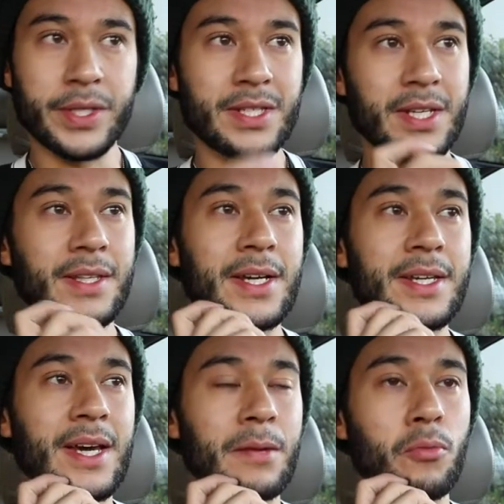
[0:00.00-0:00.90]
He said that
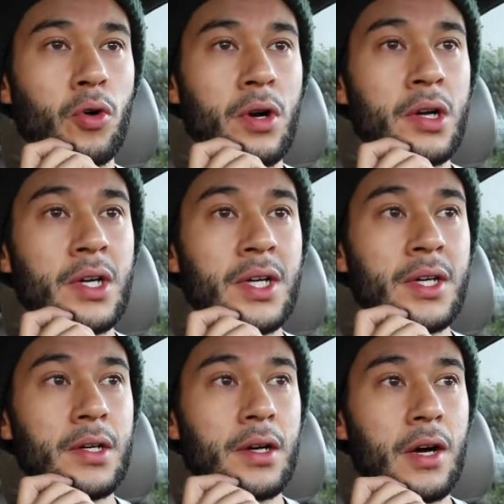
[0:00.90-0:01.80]
he had more
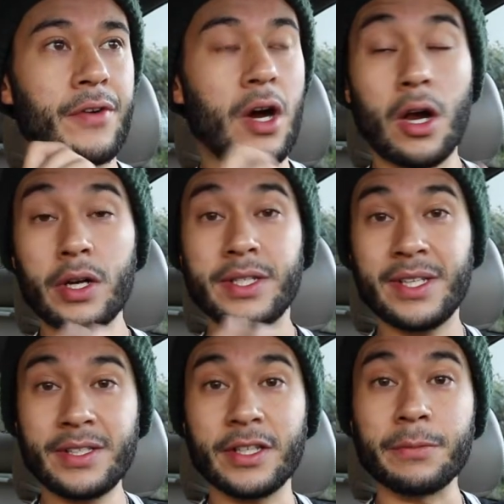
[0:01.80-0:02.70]
of an
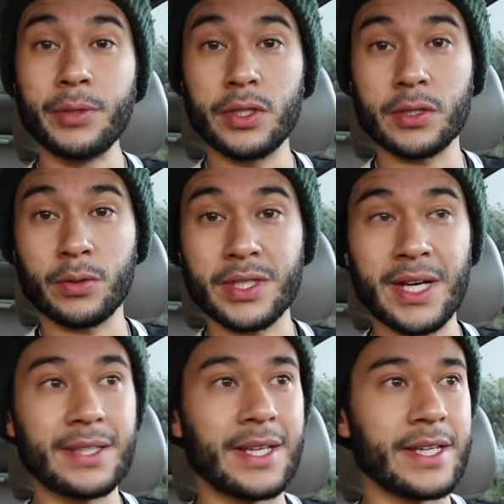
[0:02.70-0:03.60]
artistic musical
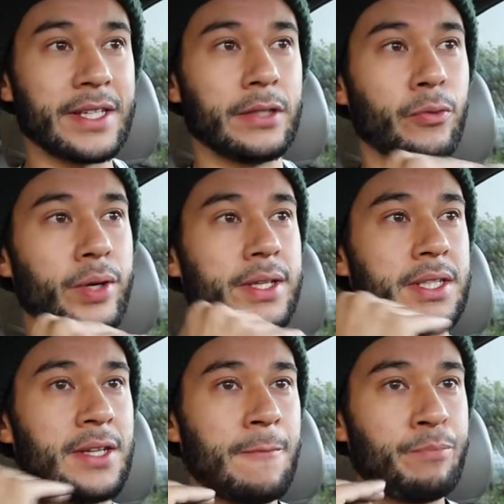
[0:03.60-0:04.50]
side that he can
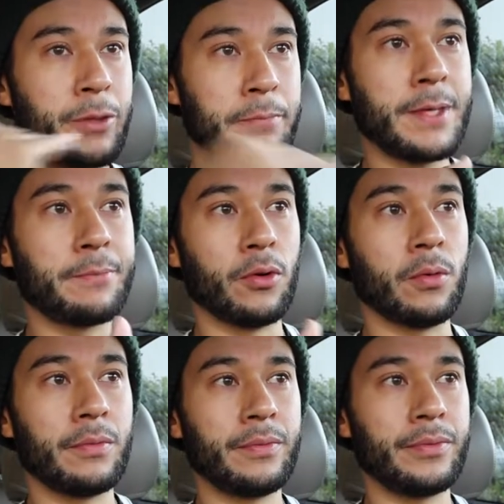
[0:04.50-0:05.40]
reach
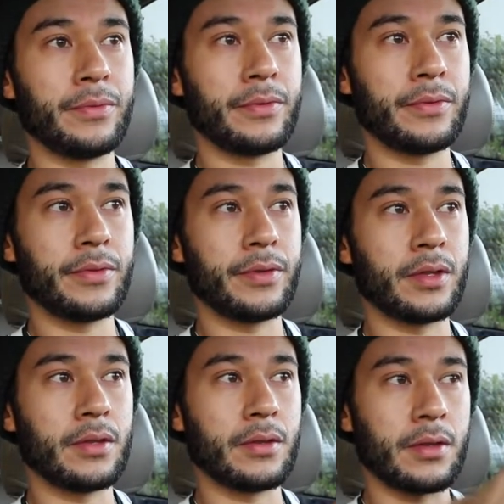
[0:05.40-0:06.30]
people
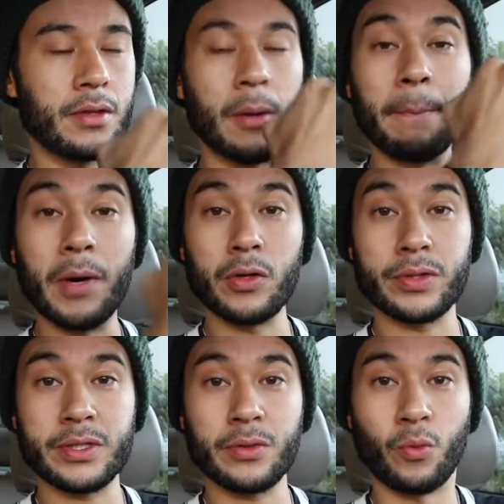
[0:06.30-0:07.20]
the
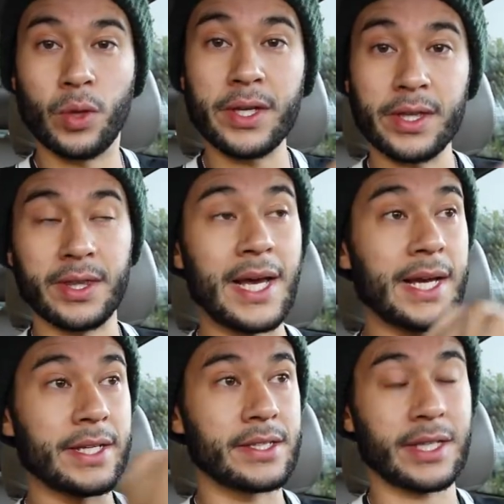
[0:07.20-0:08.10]
most with
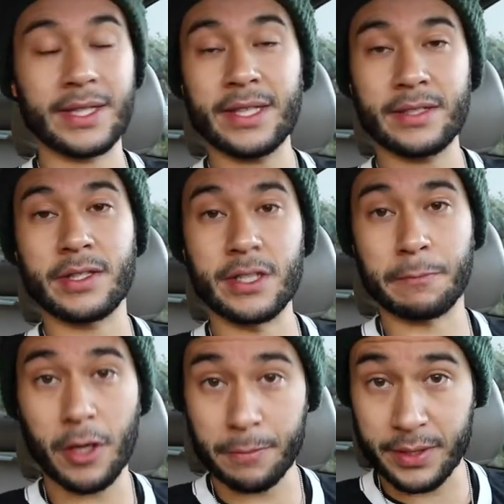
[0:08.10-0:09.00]
that. He's like, that's his
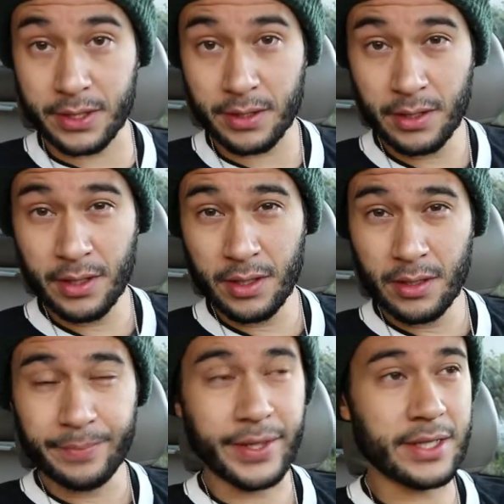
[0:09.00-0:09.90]
purpose.
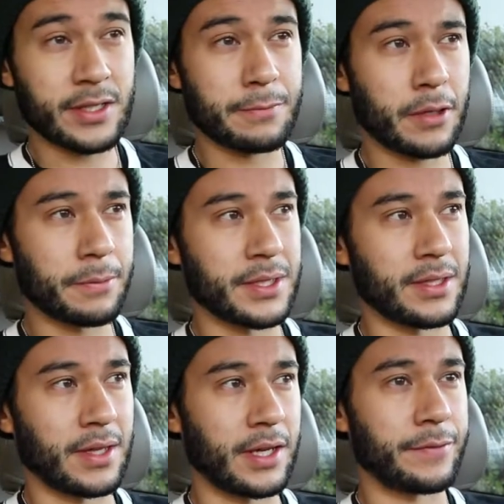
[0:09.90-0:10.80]
That's his purpose
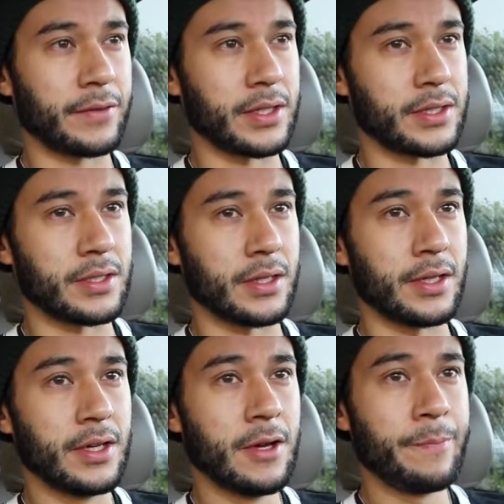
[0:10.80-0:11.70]
in life, is
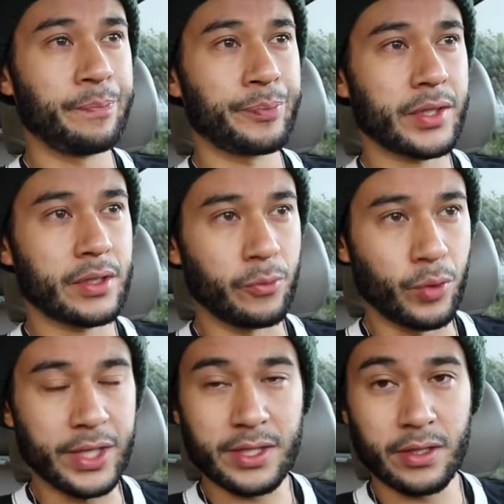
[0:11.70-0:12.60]
to
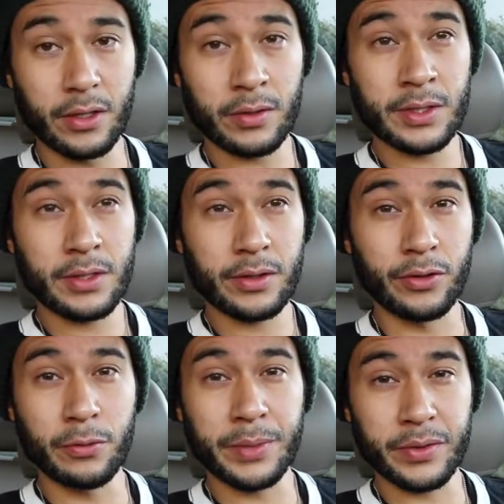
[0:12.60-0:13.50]
reach those
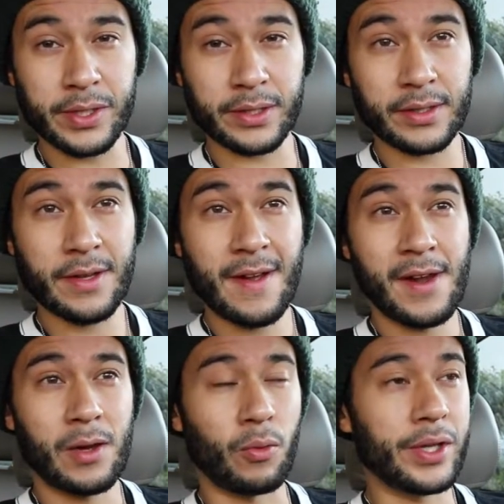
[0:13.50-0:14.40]
through music,
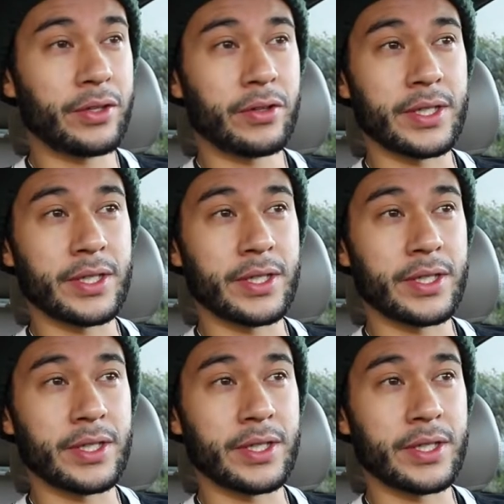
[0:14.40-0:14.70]
whether